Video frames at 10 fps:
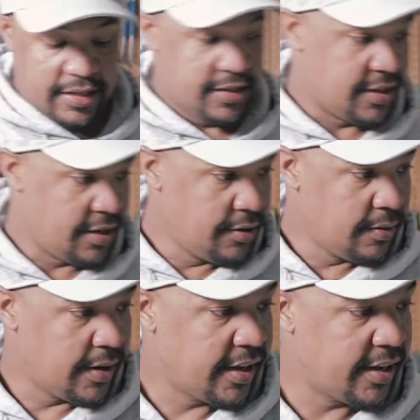
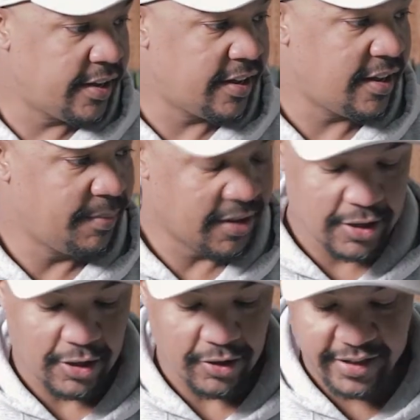So I'm gonna
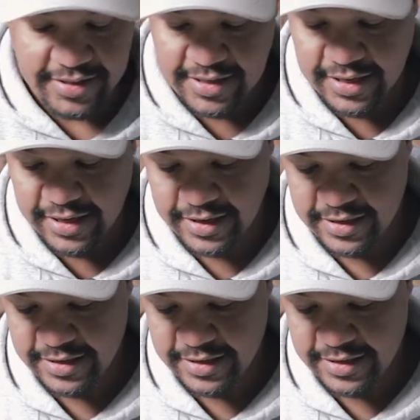call this a